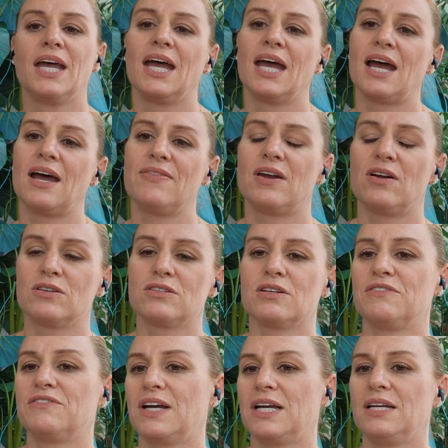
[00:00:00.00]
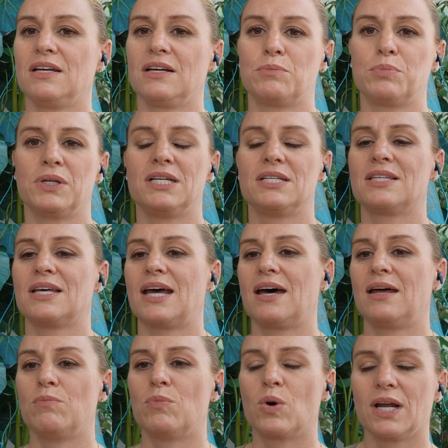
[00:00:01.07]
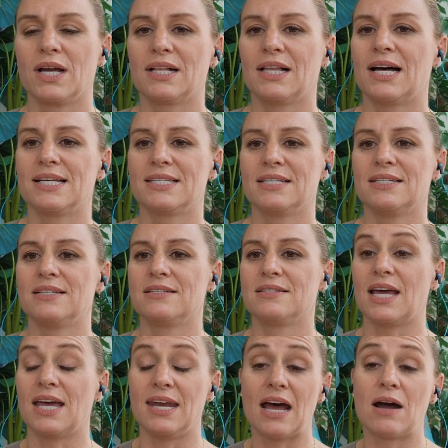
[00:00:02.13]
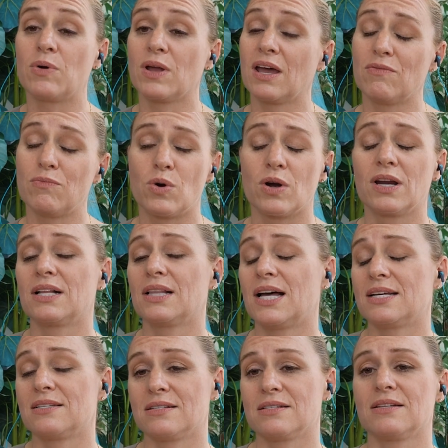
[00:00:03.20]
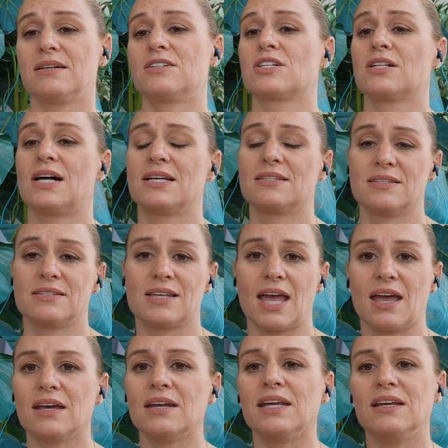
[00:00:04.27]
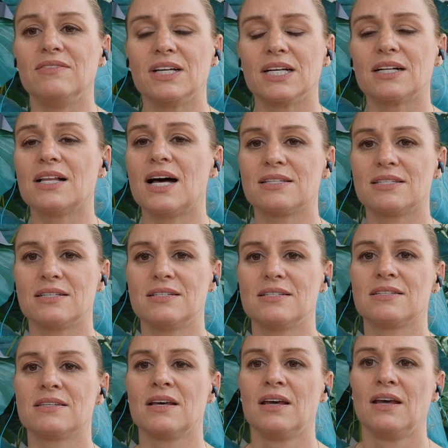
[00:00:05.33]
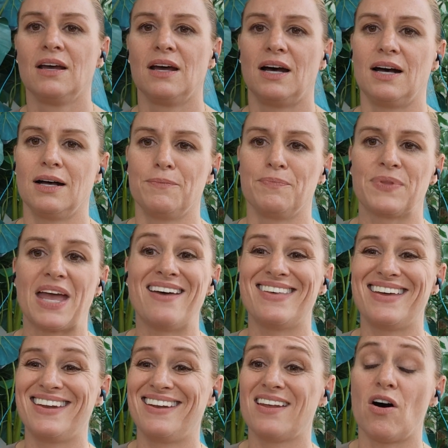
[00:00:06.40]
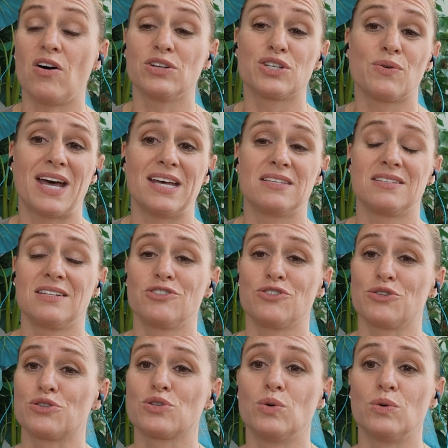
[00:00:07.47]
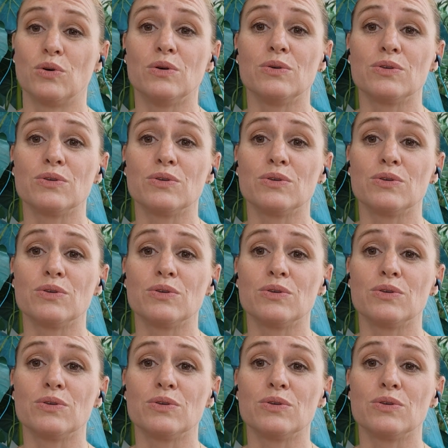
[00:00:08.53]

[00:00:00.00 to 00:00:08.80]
And then also finding a place that had morning classes. And now we have morning classes, lunch classes, and evening classes. And then also has sister schools.